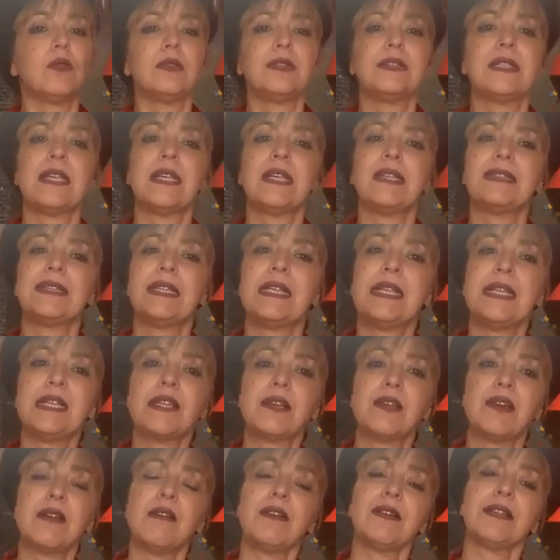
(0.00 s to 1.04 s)
the
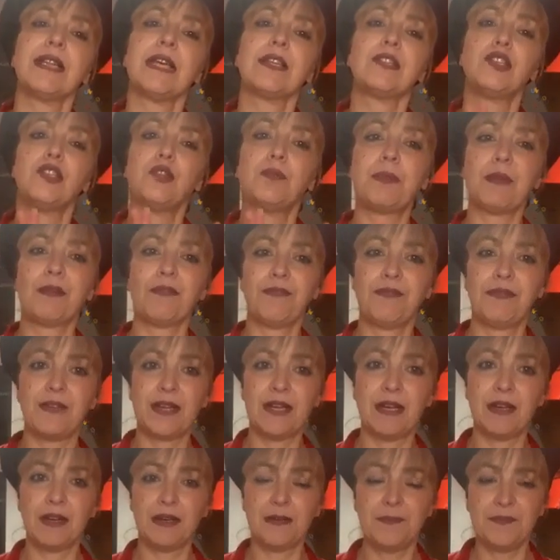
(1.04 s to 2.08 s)
liqueur that you
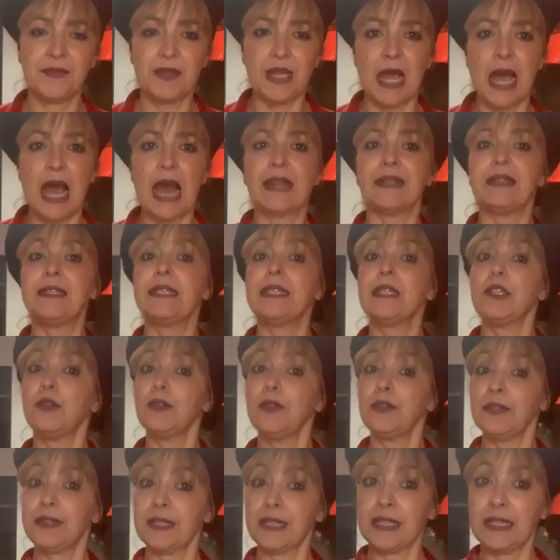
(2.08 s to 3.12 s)
prefer and you
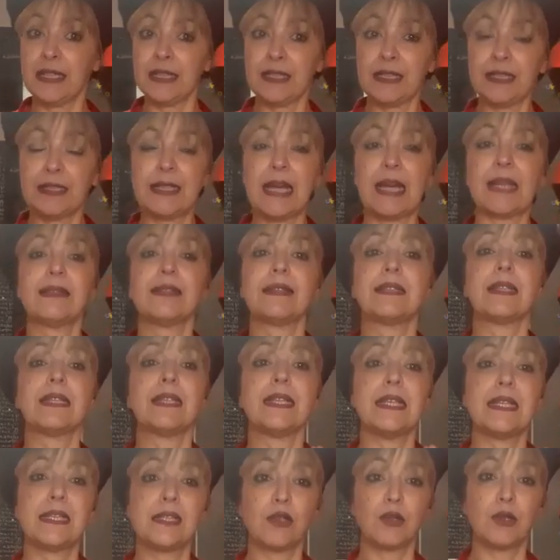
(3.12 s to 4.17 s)
think that
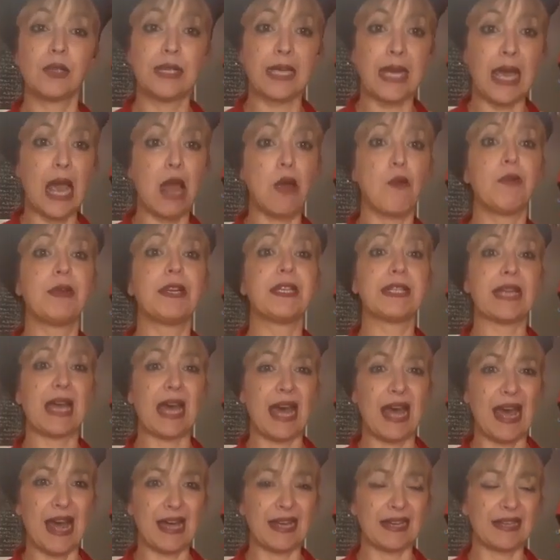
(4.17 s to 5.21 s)
is okay with
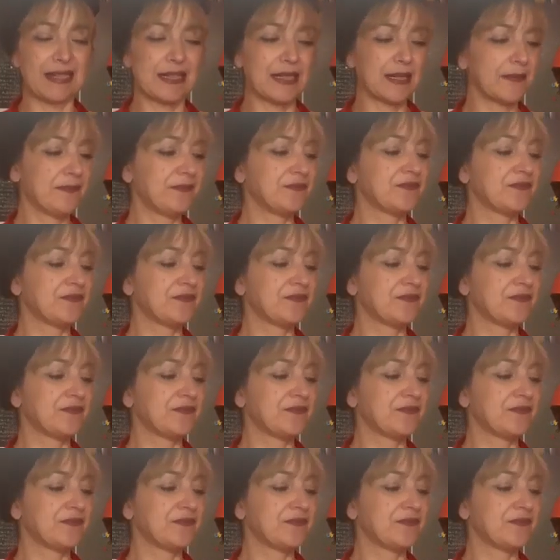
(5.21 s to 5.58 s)
egg.